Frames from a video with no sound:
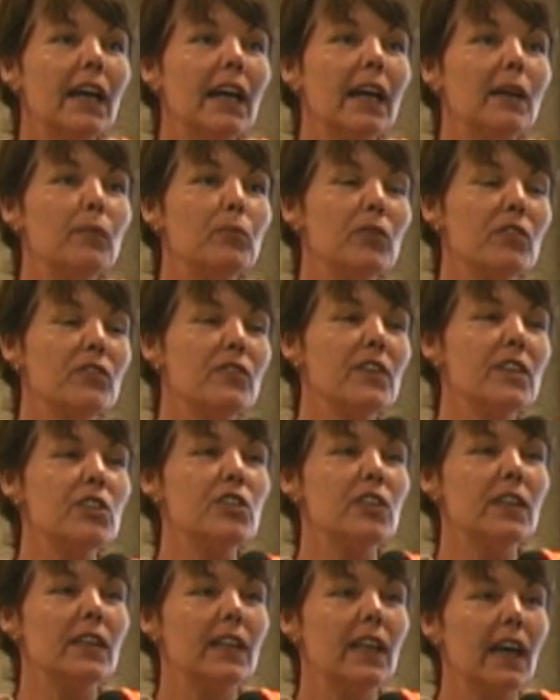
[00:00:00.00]
a
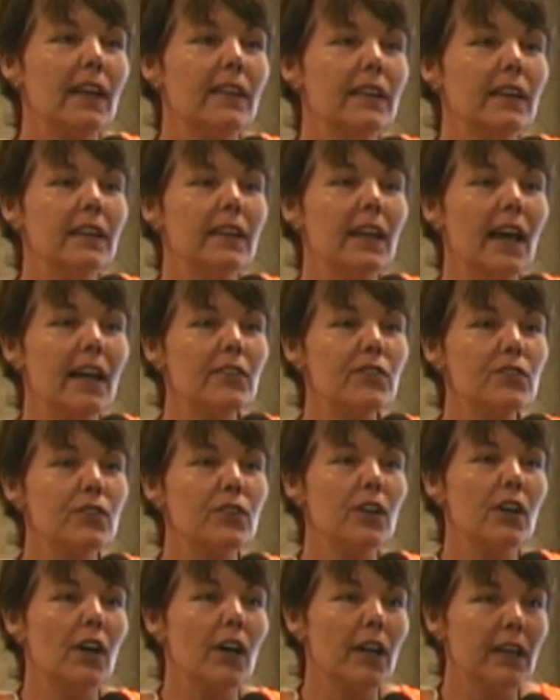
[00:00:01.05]
provision that the National
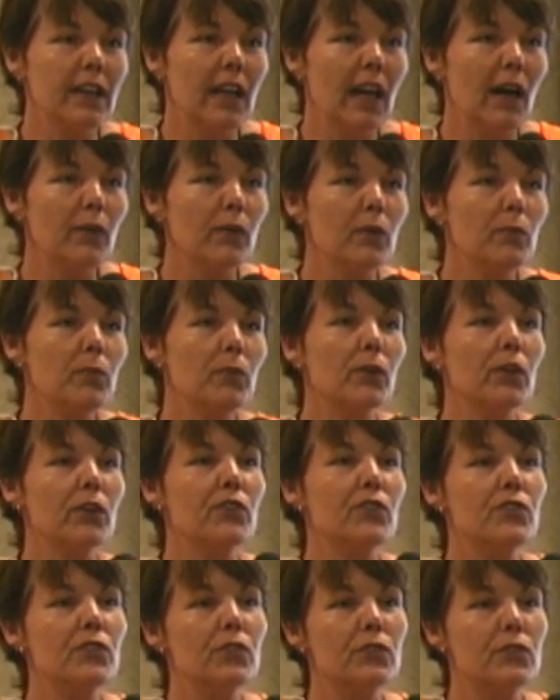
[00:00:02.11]
Guard now
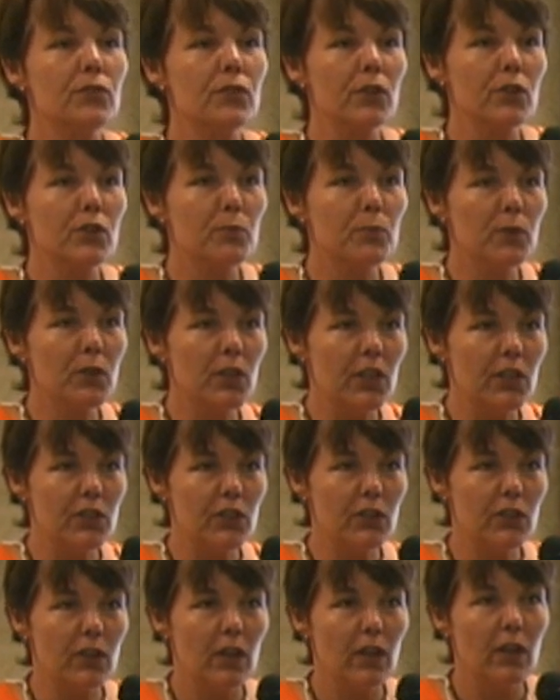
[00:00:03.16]
reports to George
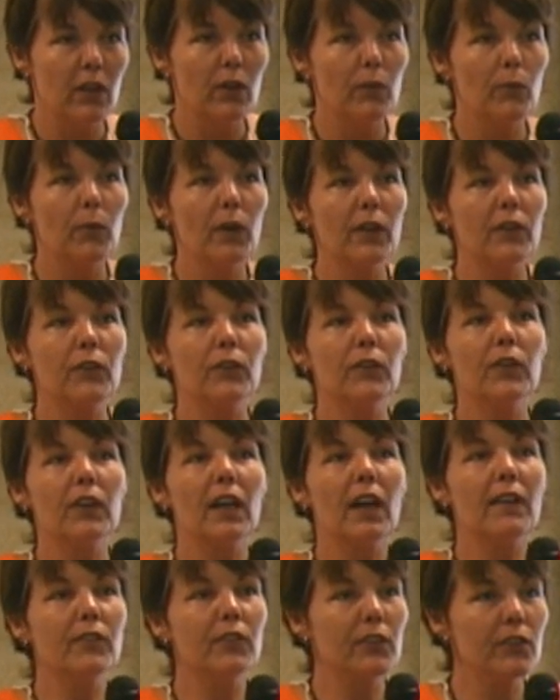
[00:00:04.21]
Bush, whether the
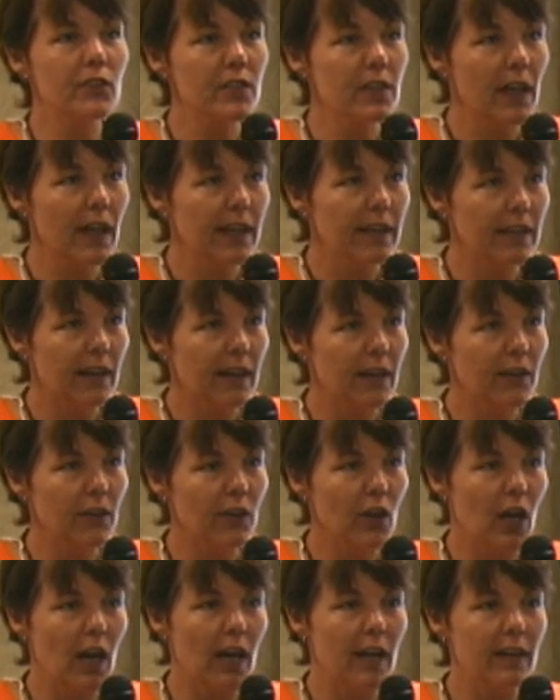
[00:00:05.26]
governors like that or
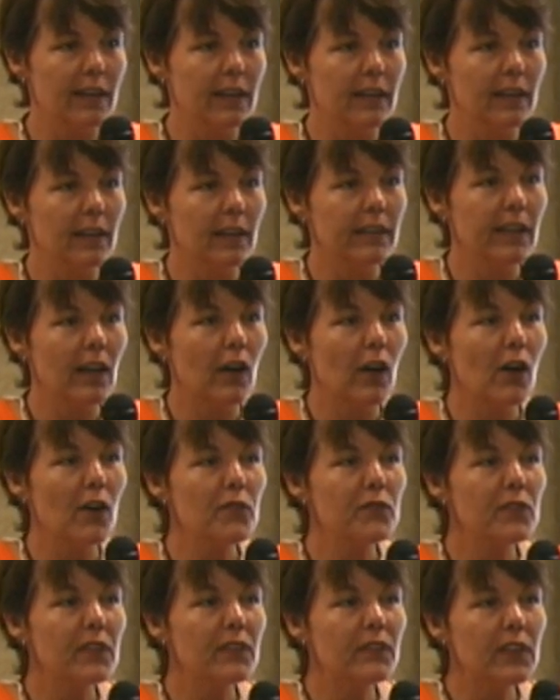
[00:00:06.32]
not. Now, all
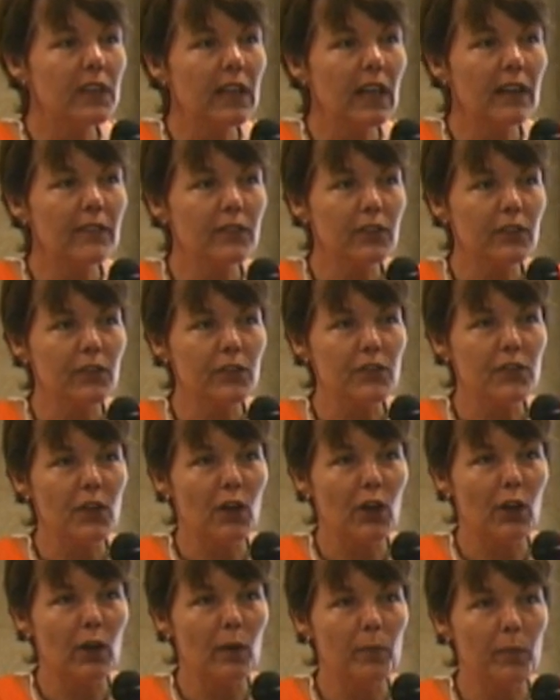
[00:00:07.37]
fifty governors
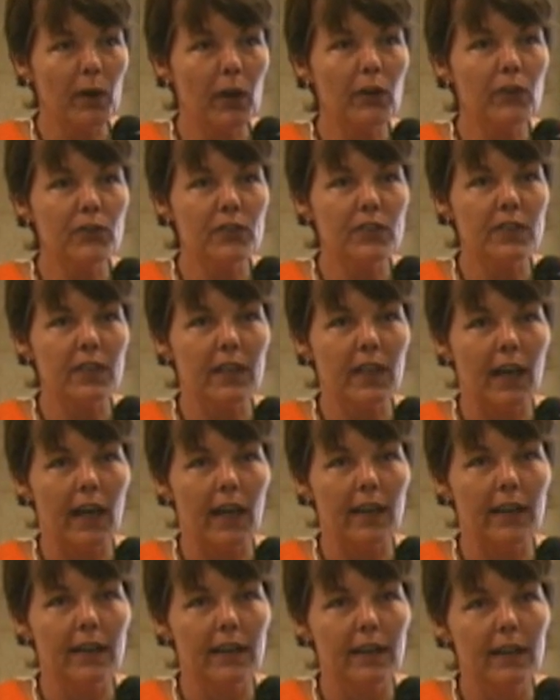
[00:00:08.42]
are opposed to
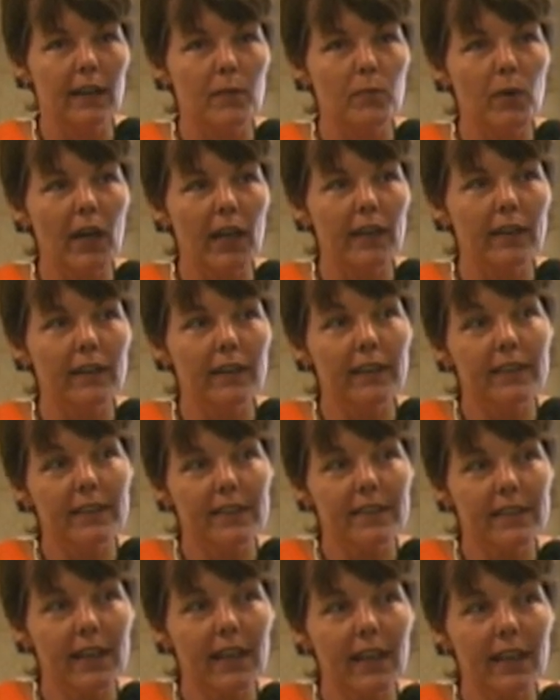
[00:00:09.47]
that, but it
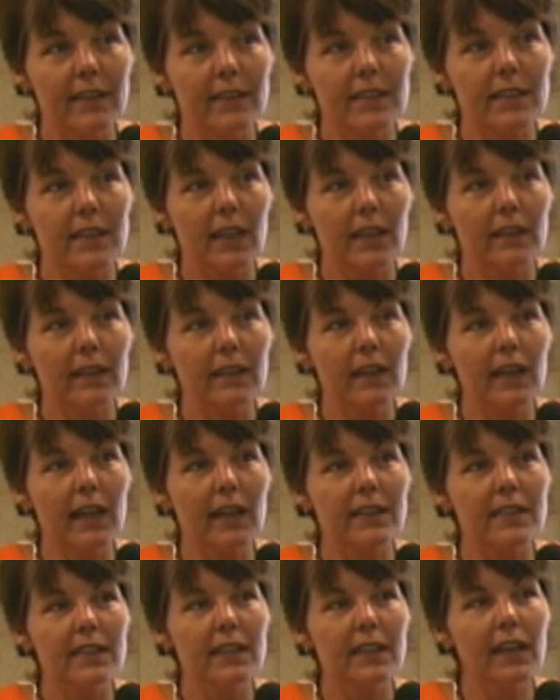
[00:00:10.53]
stands
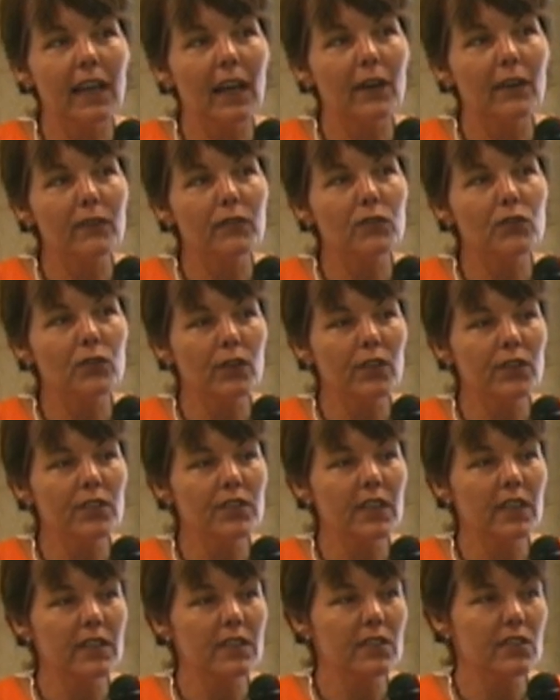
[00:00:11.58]
nonetheless that now if George
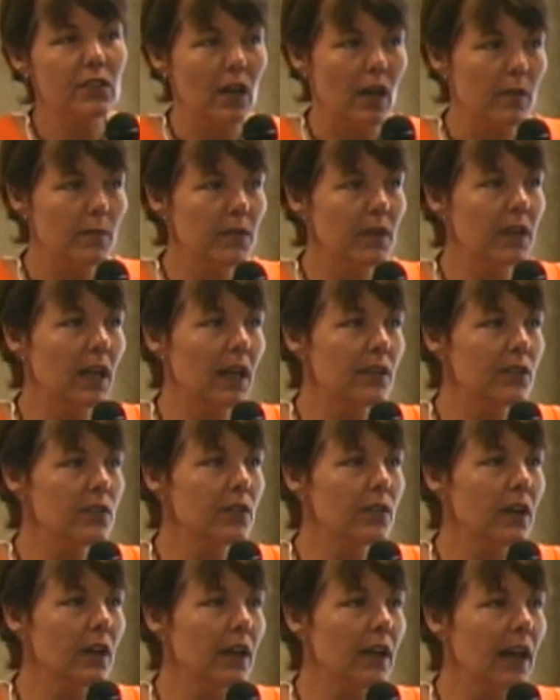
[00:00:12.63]
says jump, the
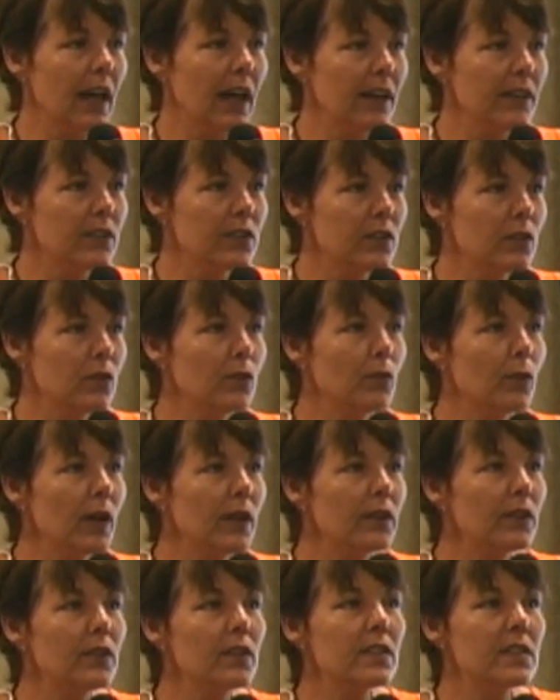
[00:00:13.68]
National Guard has to,
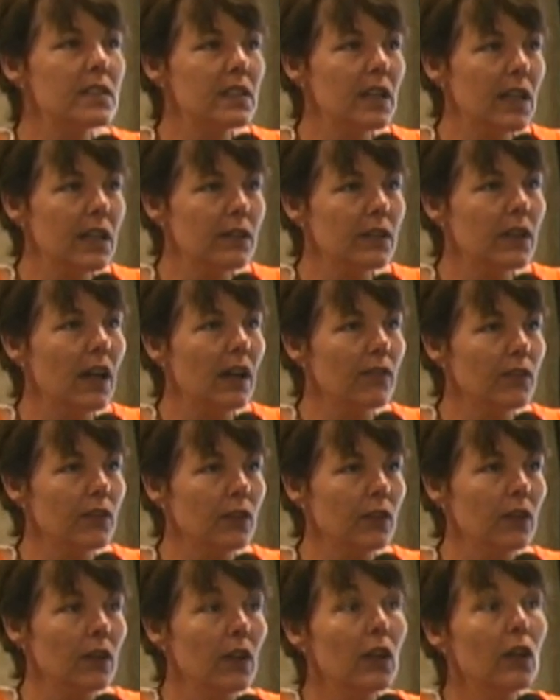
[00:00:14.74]
whether the state
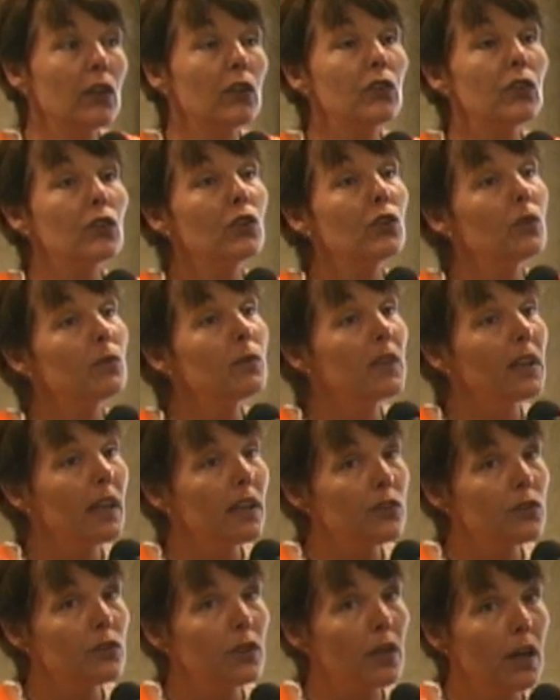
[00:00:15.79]
governor to whom the
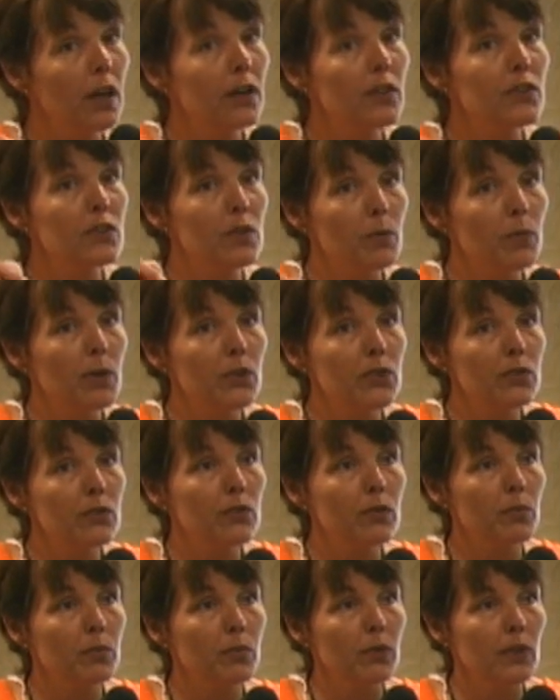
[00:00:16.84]
National Guard is supposed
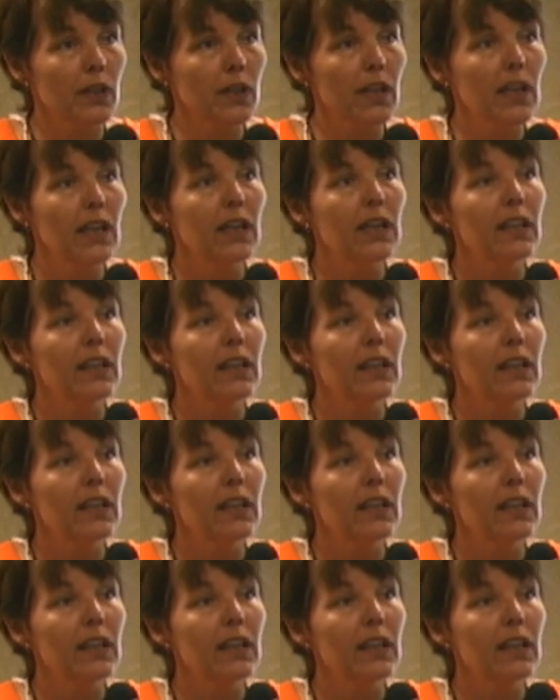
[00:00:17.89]
to report